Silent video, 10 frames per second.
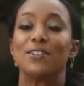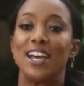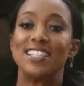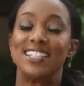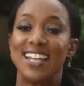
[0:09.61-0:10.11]

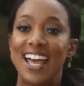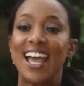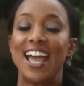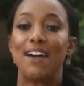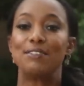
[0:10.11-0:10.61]
Okay, today
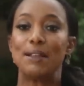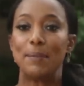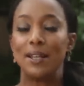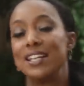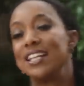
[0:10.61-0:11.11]
I have
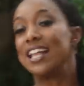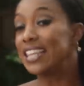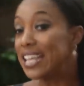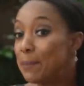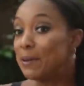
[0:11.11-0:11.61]
something a
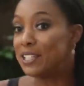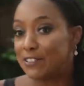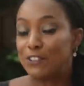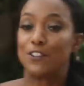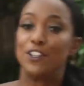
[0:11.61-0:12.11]
little bit
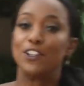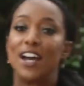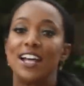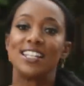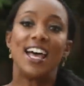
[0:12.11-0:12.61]
different for you
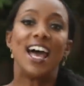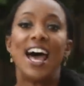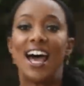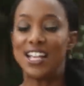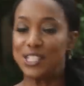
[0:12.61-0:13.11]
guys.
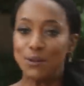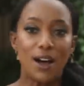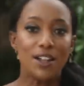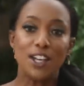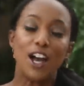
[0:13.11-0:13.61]
As you
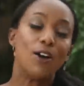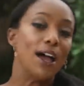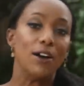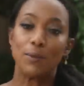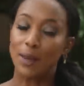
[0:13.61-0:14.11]
all know,
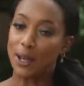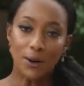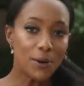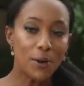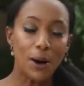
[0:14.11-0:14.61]
I own my
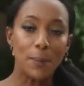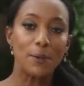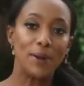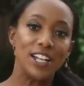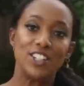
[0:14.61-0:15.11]
own
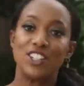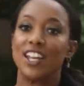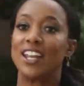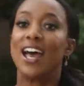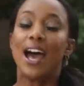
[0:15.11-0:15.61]

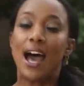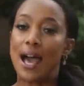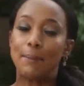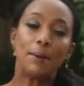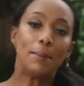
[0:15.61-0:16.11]
corporation.
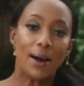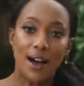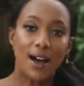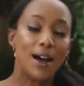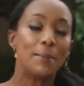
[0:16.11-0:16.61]
I'm a
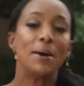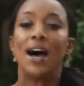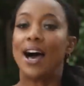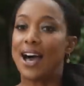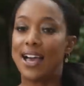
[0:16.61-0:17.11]
mom.
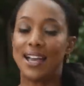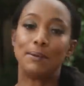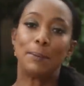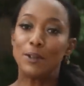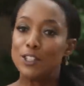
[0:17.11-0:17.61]
I
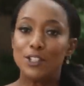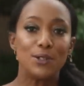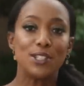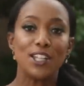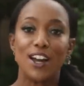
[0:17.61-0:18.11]
am a
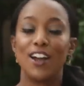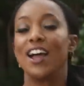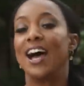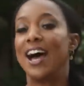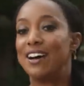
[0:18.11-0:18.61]
producer. I
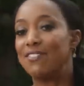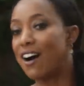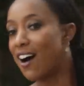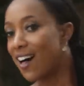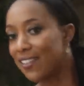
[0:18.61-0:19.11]
have
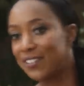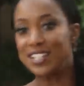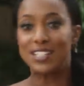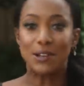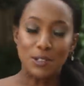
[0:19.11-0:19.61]
all of
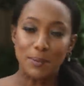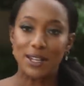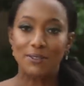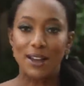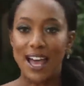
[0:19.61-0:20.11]
these social
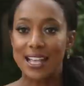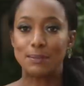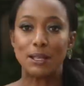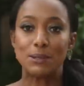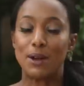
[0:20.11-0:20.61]
media
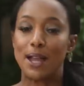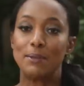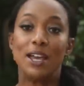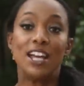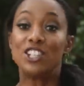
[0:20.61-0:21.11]
aspects where
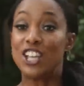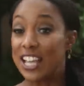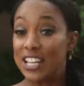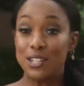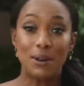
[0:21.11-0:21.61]
I'm
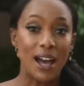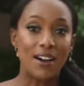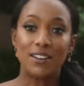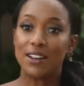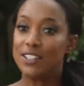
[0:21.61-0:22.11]
checking you
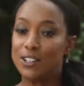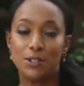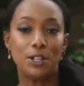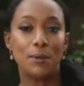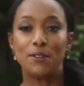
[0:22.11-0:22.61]
out on
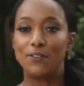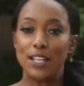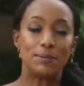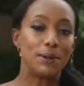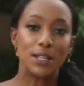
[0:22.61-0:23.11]
YouTube and
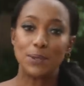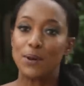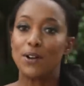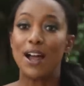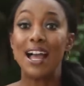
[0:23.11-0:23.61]
Facebook and
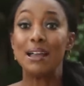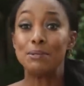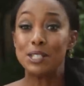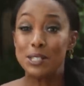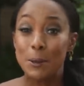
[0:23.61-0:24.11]
Twitter. I
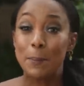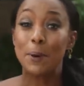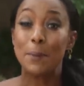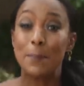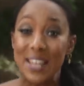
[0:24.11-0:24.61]
am
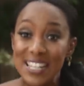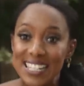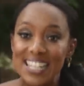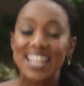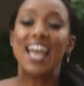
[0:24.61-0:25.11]
super
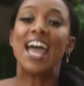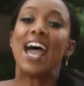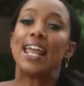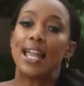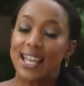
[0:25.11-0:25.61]
busy.
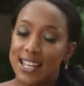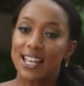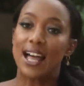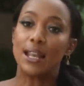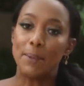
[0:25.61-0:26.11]
And I get a
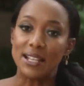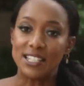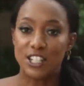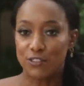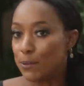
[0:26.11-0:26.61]
lot of
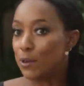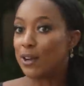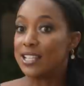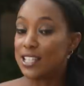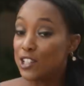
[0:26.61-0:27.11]
messages from you
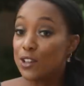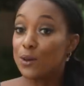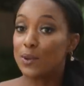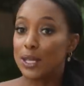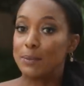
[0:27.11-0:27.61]
guys that
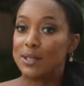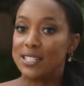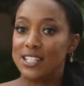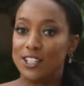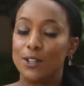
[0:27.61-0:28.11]
you're really
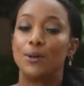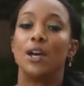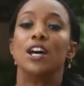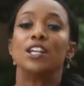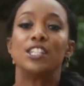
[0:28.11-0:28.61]
busy too.
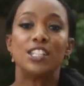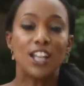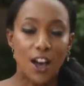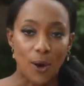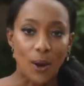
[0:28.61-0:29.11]

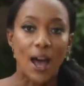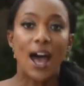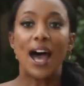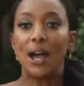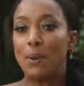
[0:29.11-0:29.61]
So
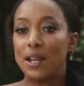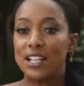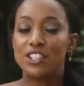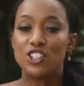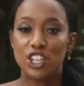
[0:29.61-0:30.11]
I
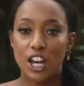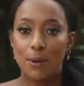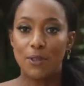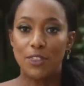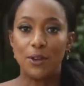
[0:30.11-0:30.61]
wanted to share
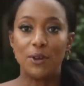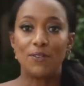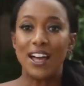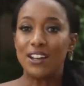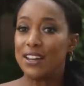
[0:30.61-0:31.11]
with you, if
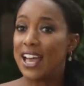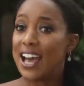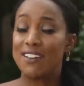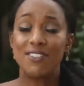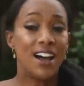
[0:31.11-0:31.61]
I don't
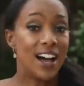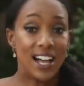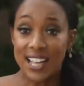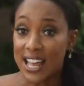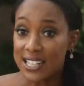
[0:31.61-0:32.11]
have
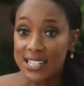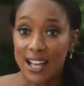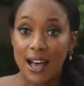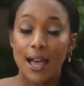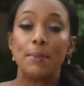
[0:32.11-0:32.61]
a lot of
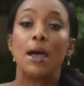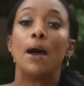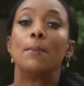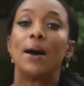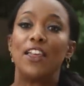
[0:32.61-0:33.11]
time,
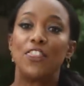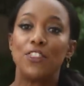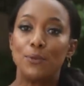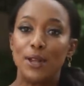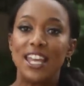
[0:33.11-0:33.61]
my
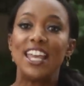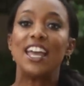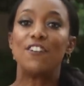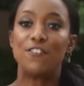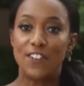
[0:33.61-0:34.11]
three
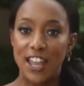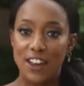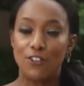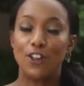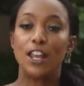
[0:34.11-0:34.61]

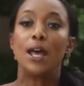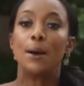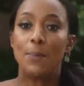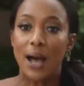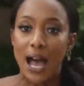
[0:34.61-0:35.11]
favorite
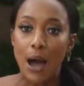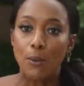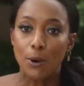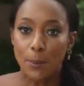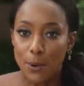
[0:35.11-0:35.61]

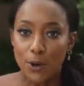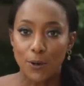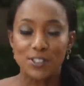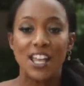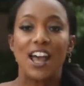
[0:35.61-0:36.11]
power
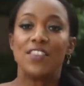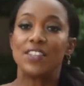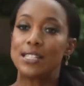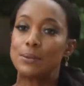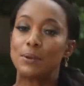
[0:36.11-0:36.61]
moves.
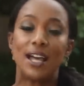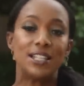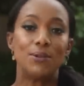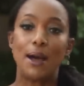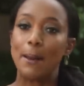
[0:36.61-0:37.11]
This is what I
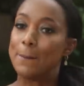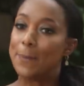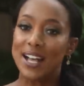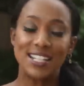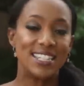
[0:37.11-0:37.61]
do. I
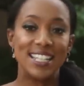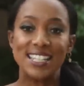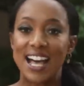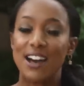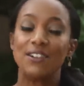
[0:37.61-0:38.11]
bust these
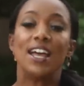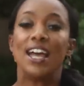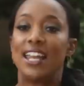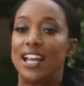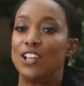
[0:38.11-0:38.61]
out
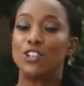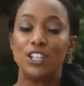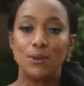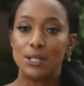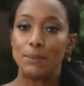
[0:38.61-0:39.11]
and I usually
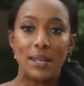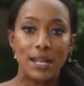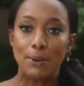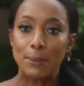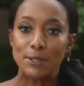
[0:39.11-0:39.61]
do as
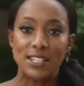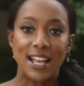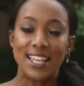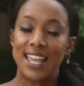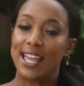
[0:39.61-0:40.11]
many reps as
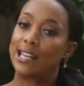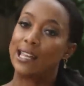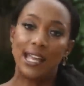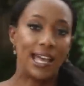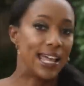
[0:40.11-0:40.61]
I can
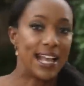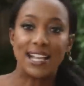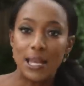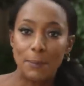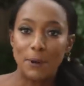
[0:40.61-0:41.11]
and I
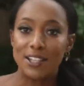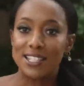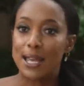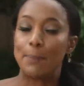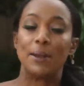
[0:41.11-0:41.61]
keep on
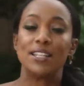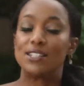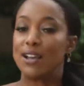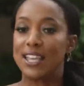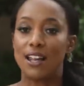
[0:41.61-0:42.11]
stepping.
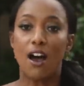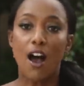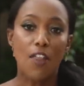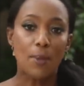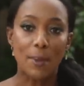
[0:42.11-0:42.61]
So I get
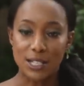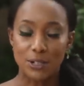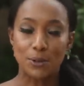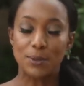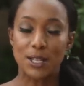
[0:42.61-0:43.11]
all the muscle
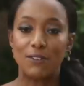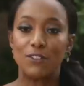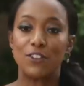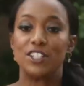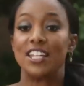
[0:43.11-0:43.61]
groups covered
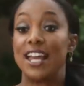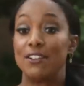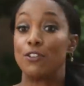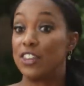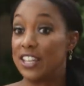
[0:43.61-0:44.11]
for today
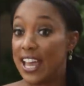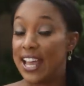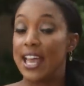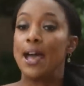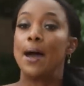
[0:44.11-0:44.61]
for the day.